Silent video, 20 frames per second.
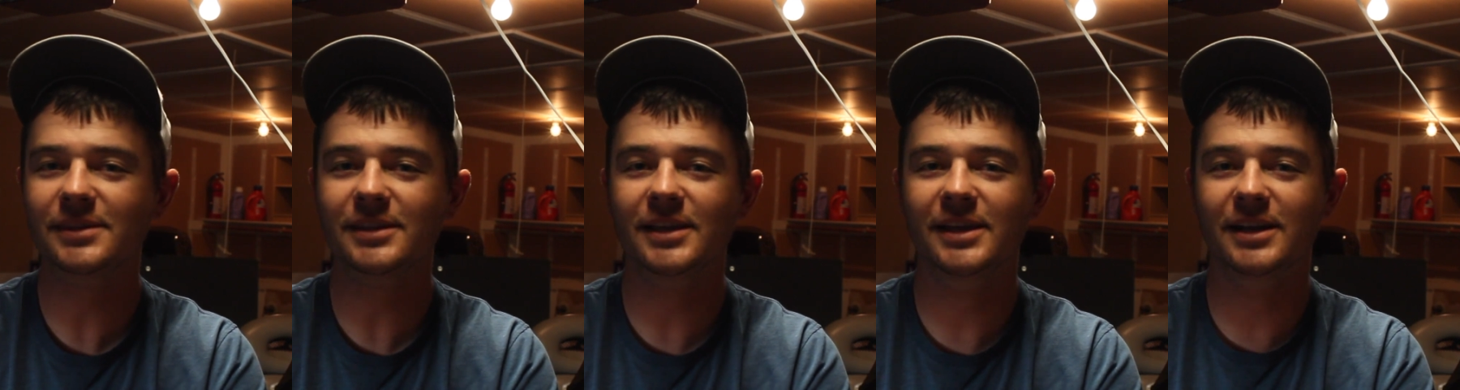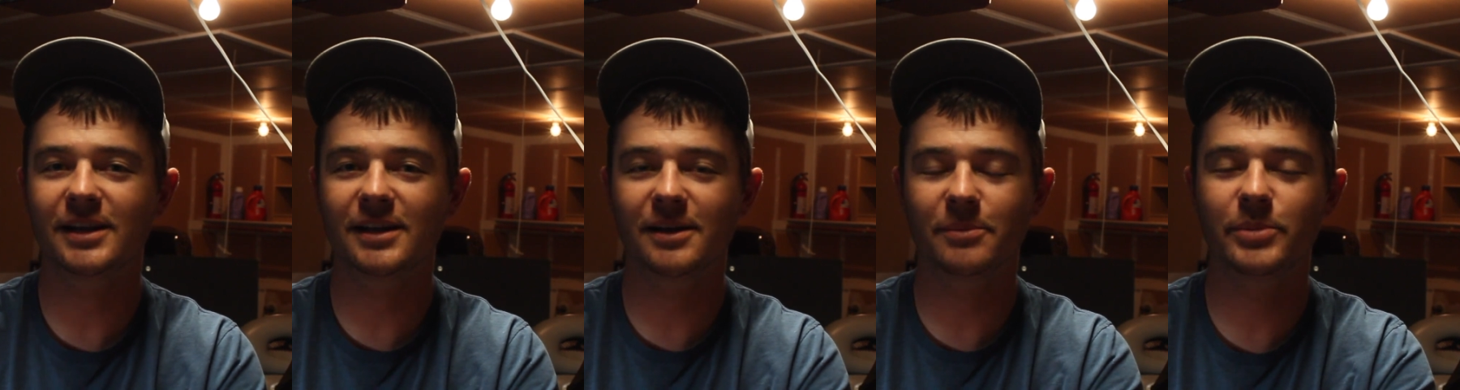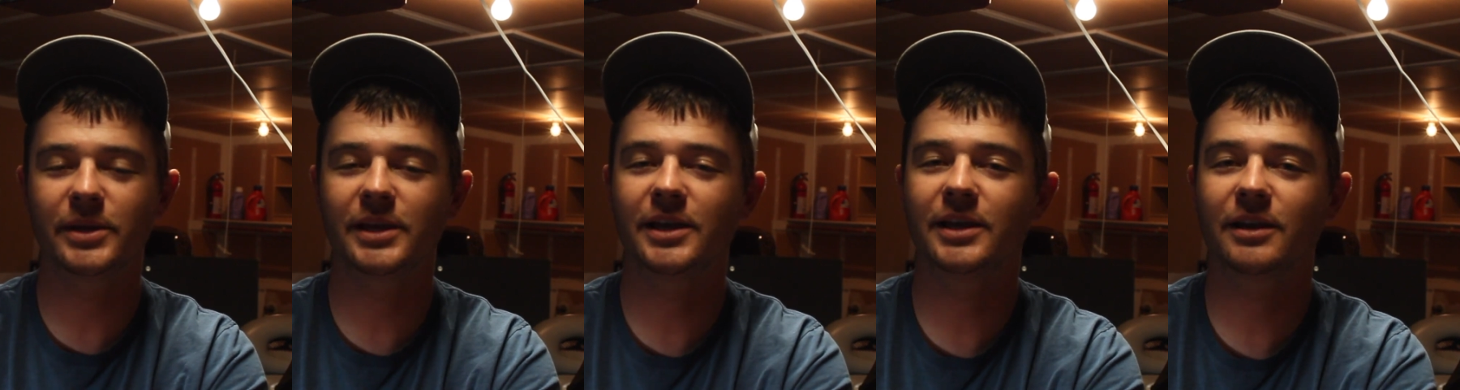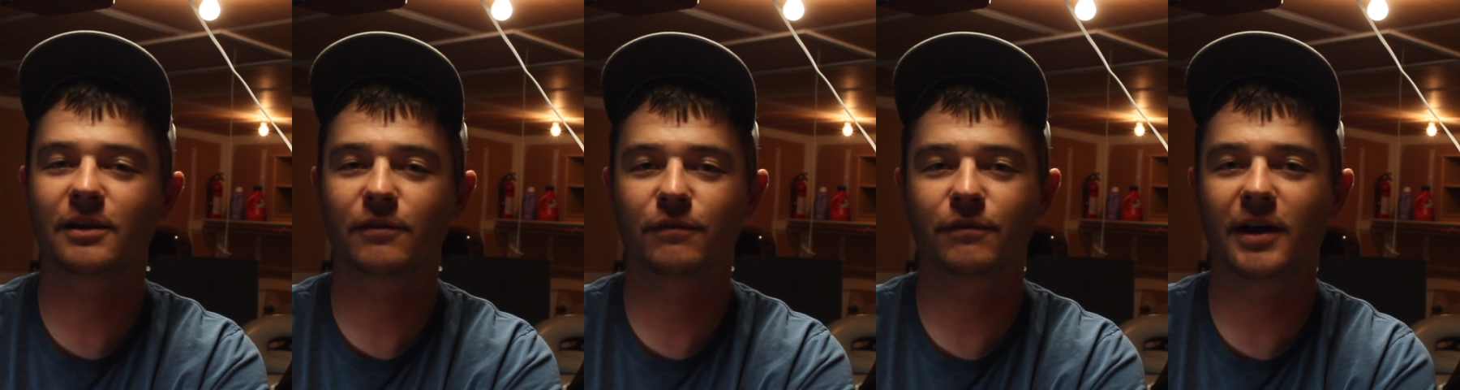Ended up
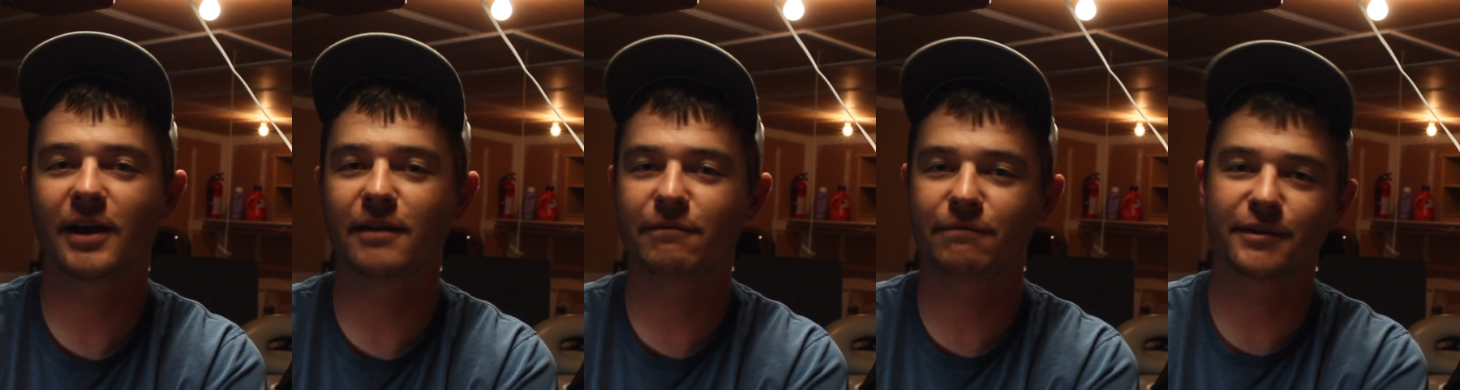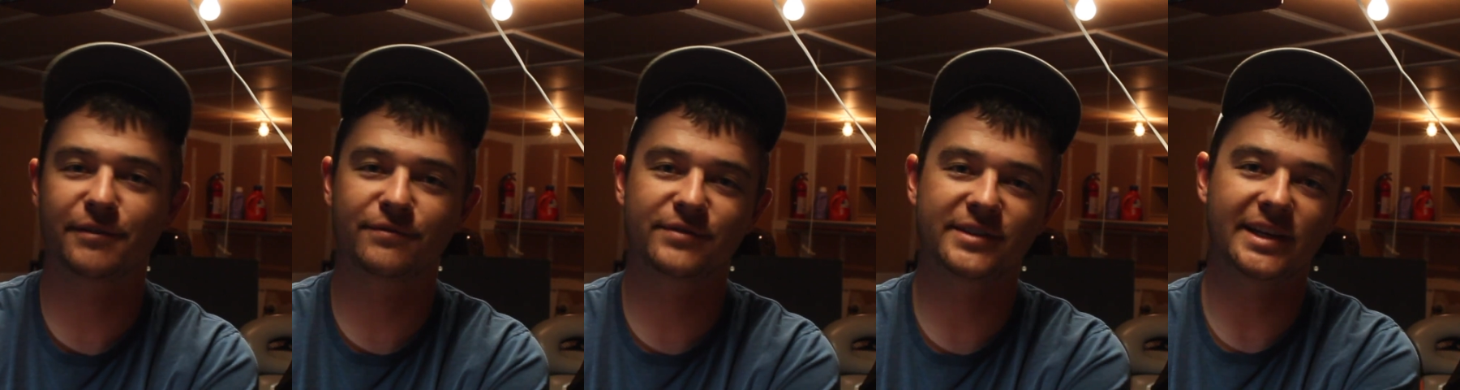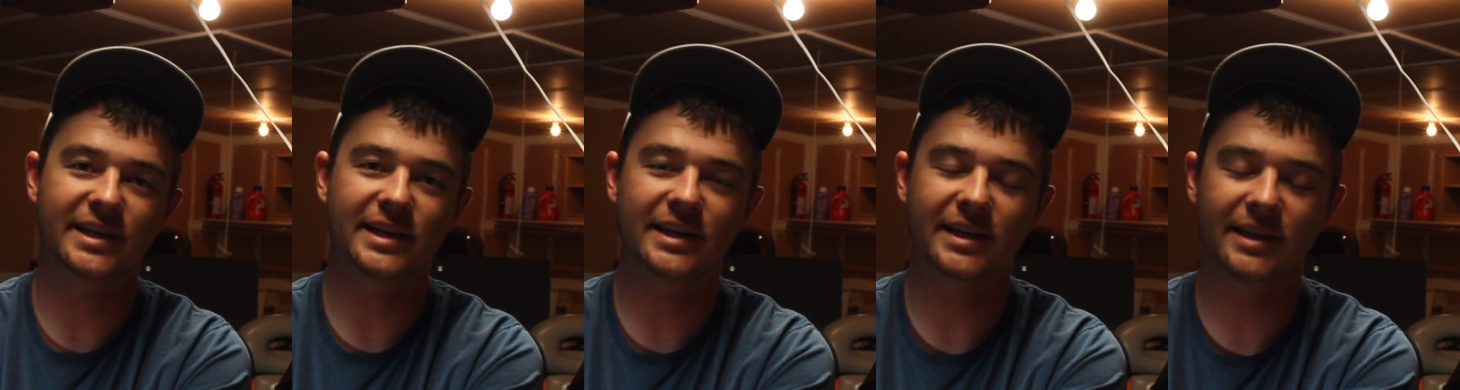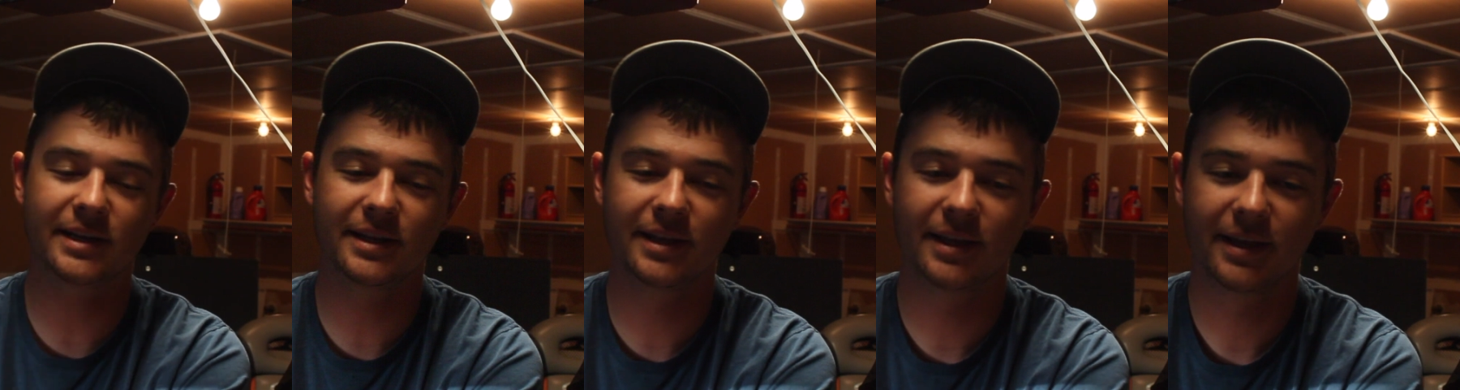being a
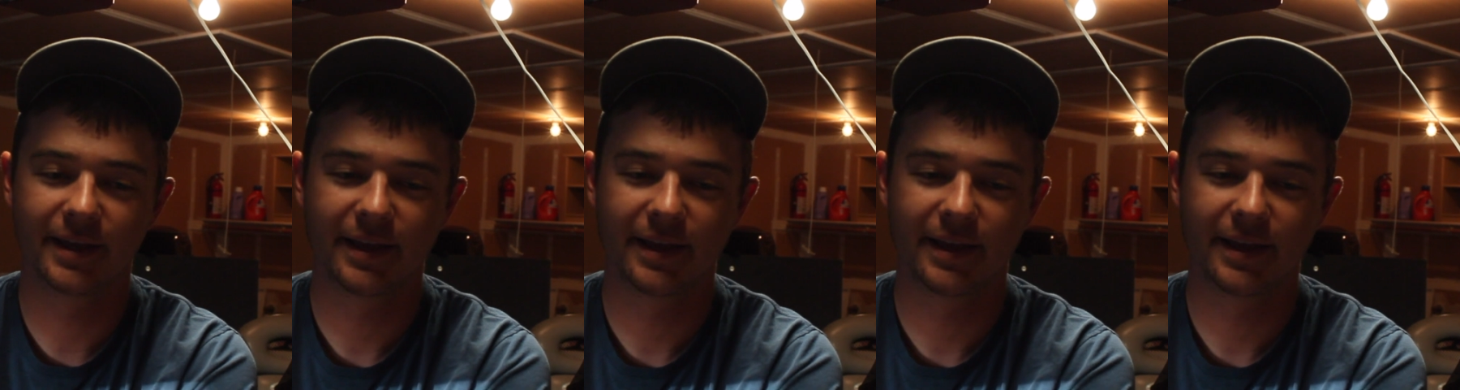515,